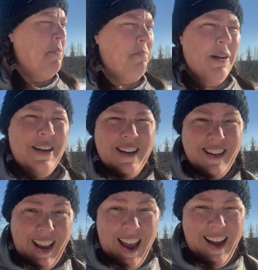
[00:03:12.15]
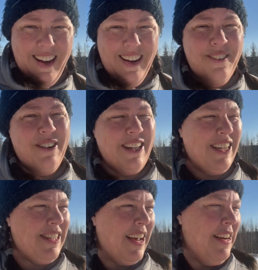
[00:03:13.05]
But yeah, I'm really
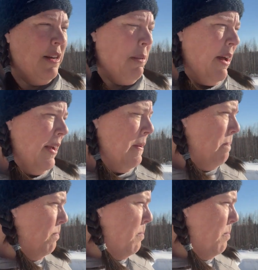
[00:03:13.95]
excited about it.